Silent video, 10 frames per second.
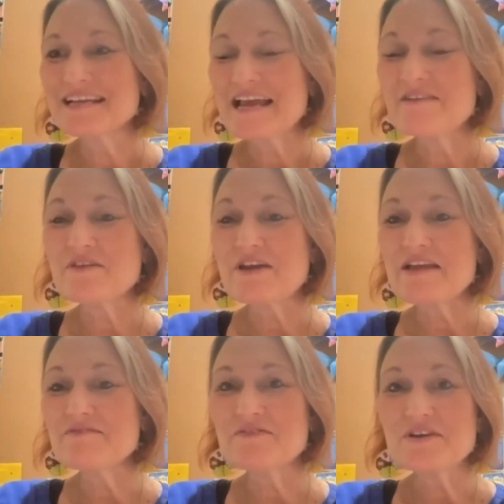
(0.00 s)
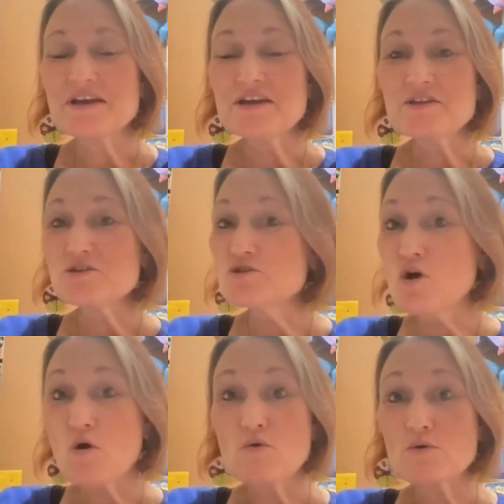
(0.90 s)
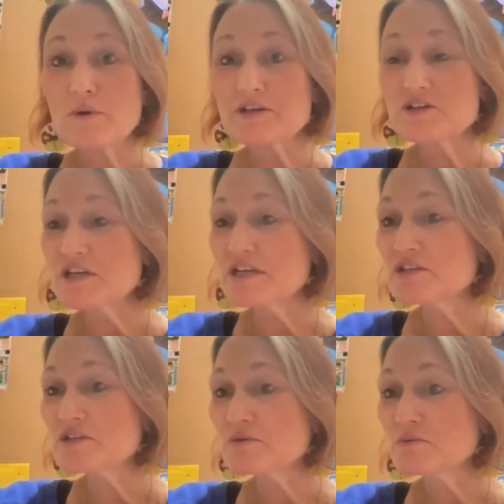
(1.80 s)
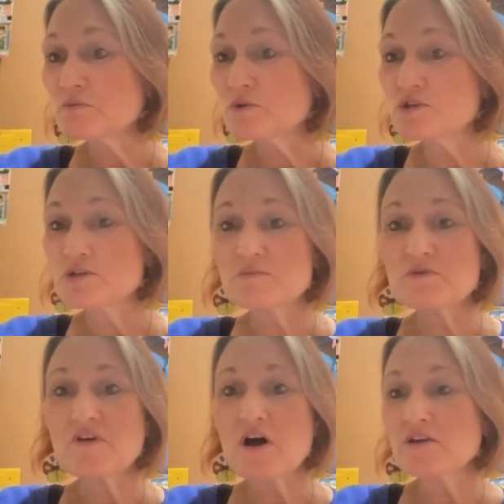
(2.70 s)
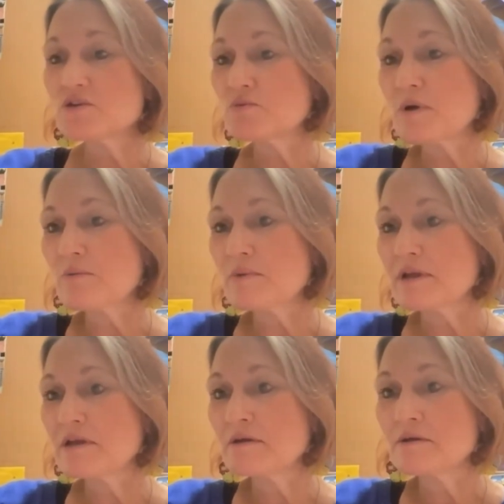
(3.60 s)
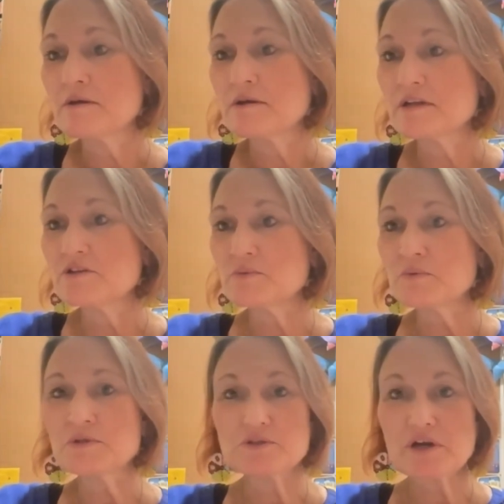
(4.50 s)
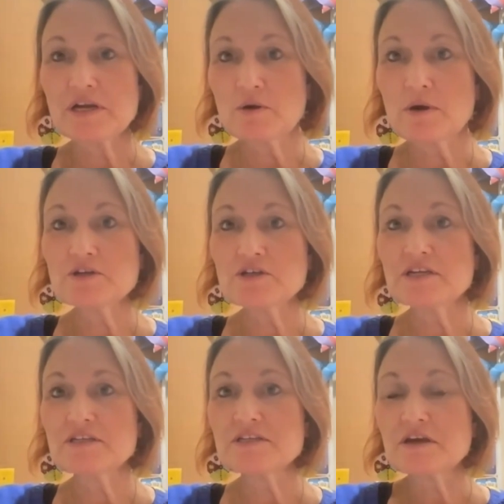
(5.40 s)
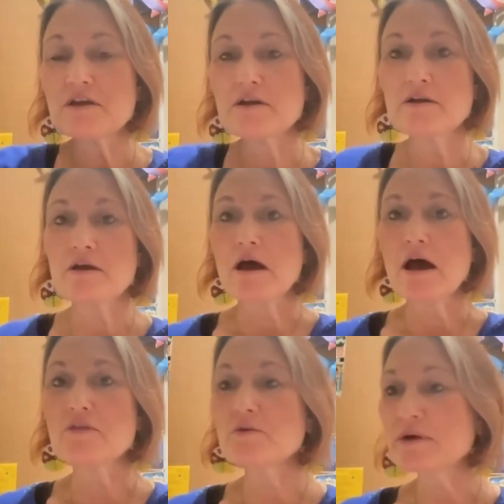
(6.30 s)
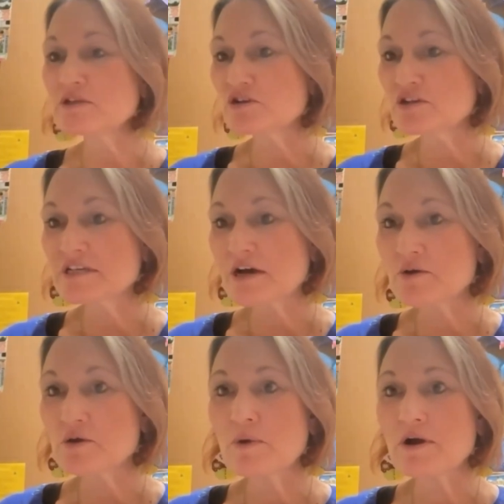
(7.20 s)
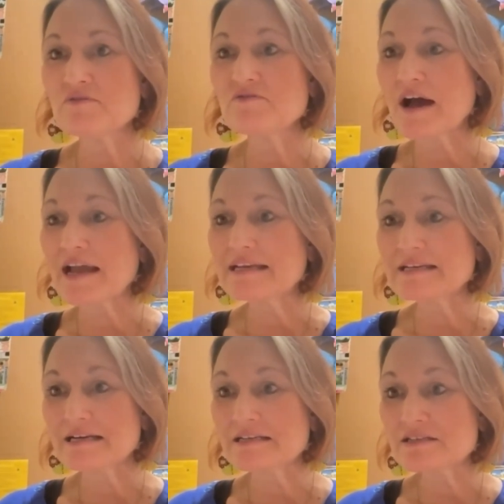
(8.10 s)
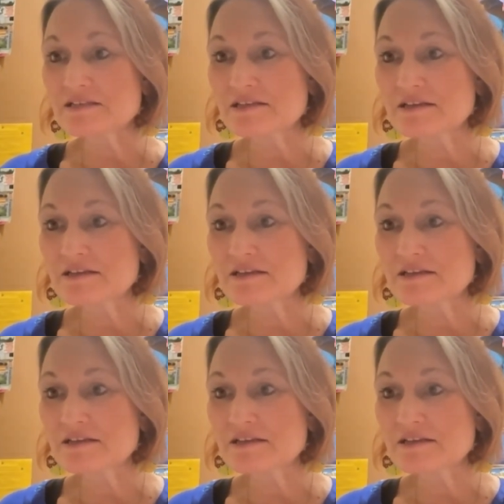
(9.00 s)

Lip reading: If there's no questions, we'll just move on to where was there any questions? And otherwise I'll just tell you where to find us.